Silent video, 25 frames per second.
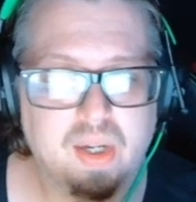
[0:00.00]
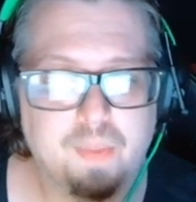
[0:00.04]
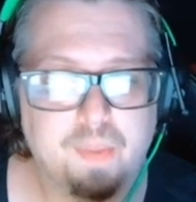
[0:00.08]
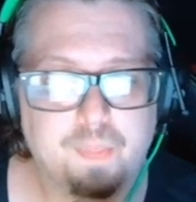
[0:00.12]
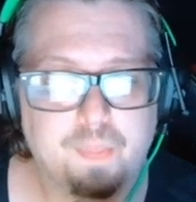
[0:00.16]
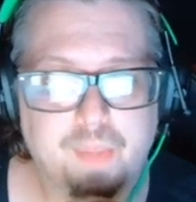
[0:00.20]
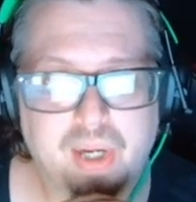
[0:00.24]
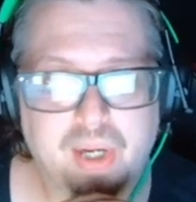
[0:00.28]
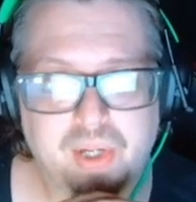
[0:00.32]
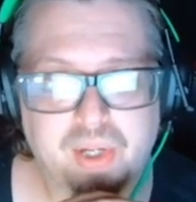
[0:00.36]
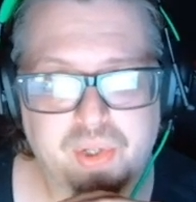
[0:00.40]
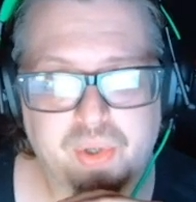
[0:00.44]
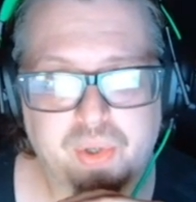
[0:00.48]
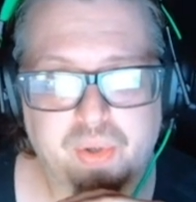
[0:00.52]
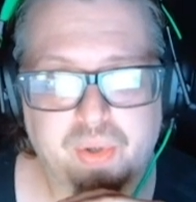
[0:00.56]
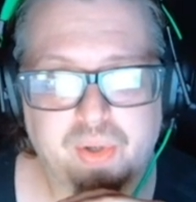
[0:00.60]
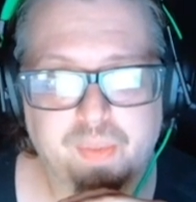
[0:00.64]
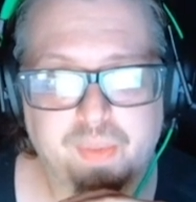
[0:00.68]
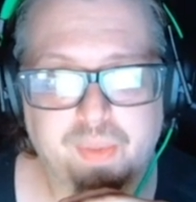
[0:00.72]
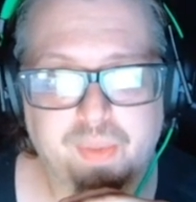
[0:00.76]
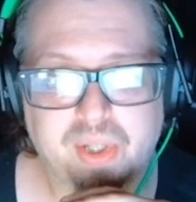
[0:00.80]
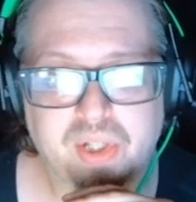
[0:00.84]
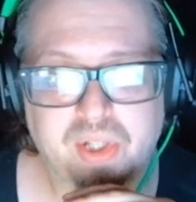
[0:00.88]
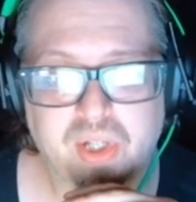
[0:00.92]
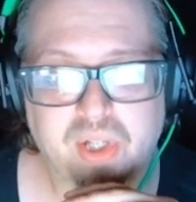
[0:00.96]
Mastering
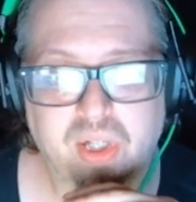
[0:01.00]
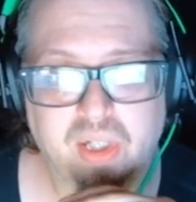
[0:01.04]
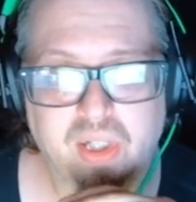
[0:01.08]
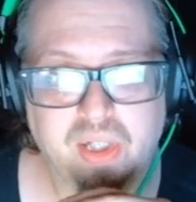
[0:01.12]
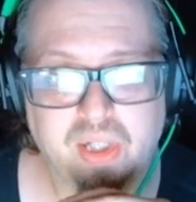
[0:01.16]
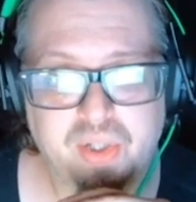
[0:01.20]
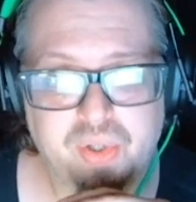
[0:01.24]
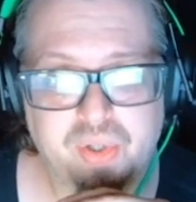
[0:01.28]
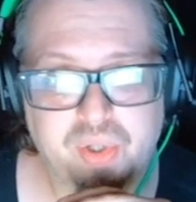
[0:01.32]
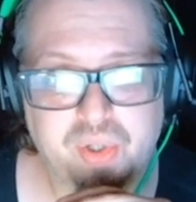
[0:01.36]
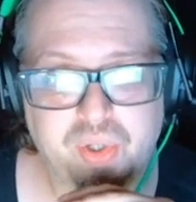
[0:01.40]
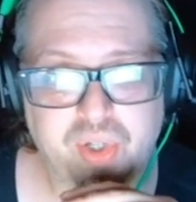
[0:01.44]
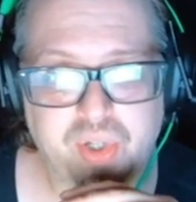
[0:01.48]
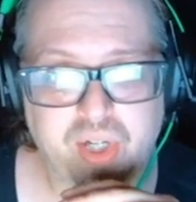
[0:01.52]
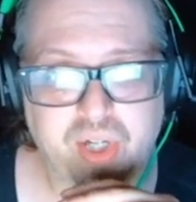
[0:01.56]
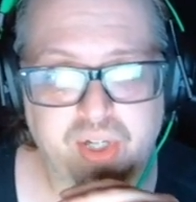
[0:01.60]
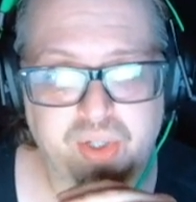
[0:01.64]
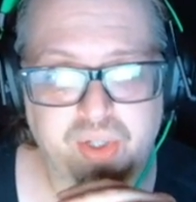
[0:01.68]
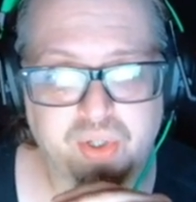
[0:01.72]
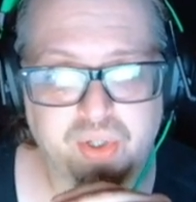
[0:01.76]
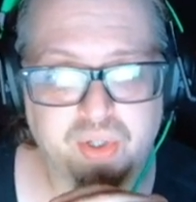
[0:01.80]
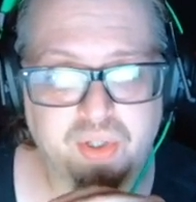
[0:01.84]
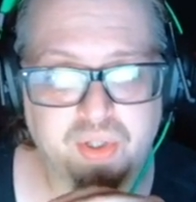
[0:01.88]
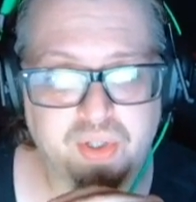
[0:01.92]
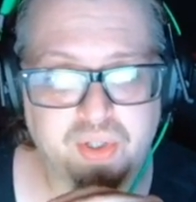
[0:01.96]
mixology
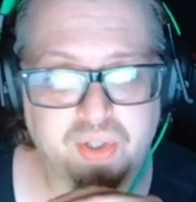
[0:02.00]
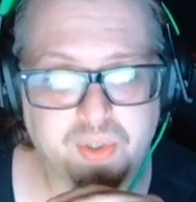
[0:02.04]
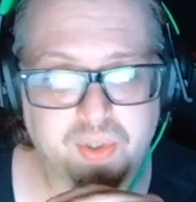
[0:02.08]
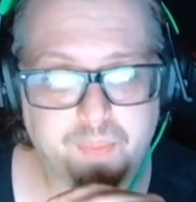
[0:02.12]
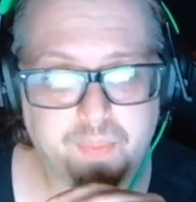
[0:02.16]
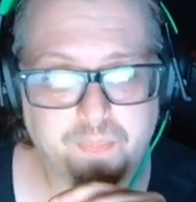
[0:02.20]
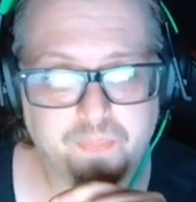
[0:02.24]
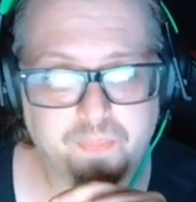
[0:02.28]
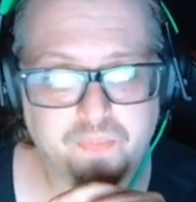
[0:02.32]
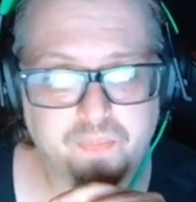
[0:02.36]
changes.